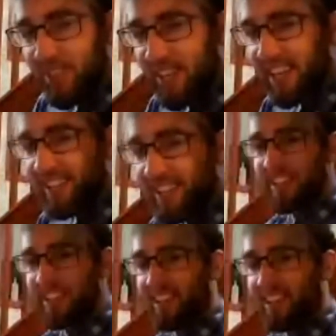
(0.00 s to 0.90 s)
You know,
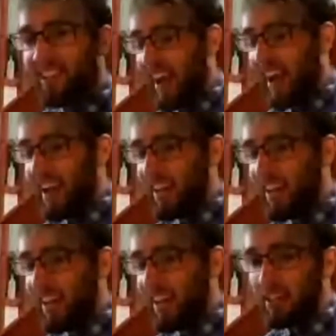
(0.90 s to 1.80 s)
it's the
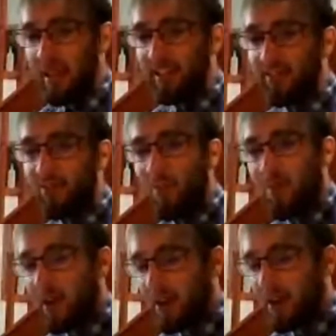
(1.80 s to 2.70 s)
idea of actually
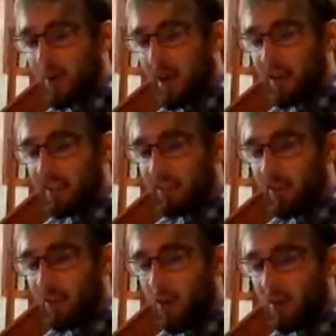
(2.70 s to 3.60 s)
being somewhere
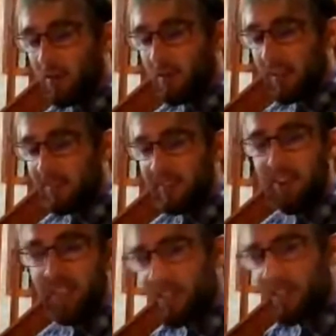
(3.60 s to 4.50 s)
where you're not
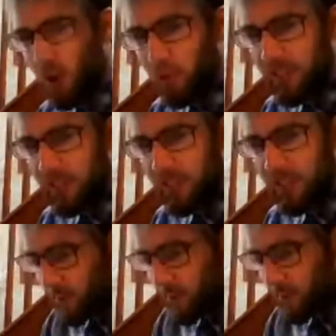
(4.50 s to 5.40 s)
necessarily in school. You're
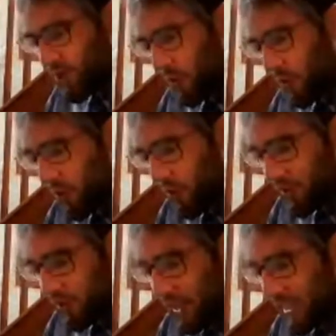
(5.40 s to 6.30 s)
still doing your school
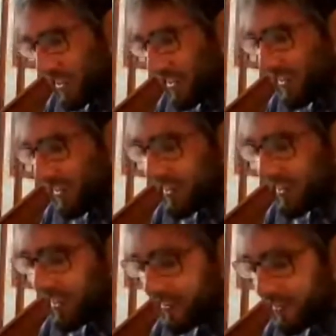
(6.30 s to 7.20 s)
stuff. You're still getting your
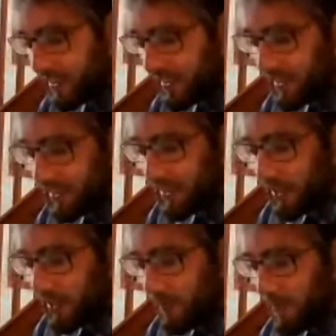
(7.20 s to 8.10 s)
GCSEs,
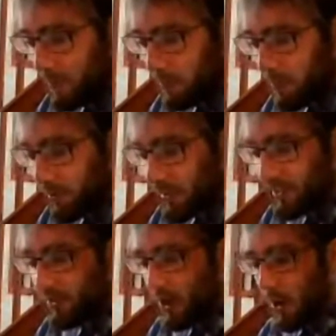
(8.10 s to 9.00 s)

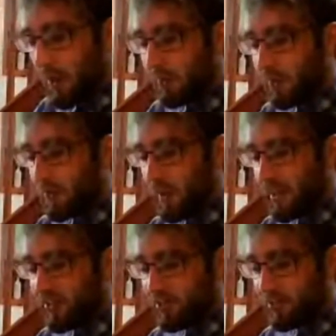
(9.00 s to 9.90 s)
but it's not necessarily
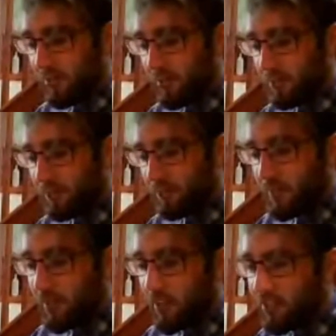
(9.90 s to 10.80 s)
the thing.
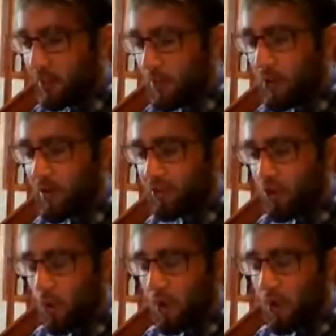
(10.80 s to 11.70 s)
It's like when you're
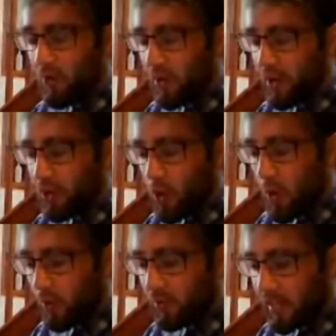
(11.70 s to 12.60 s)
in school when you're younger and you
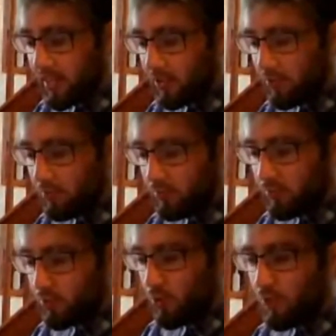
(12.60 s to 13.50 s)
go on those like little
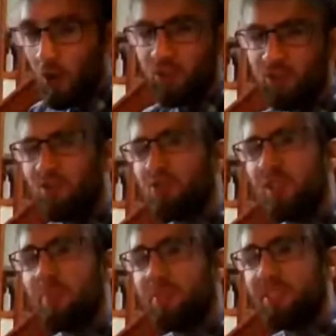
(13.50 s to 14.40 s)
youth hostel
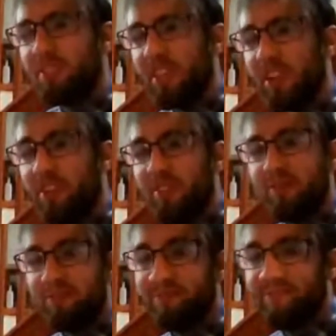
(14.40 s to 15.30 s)
trips. You know,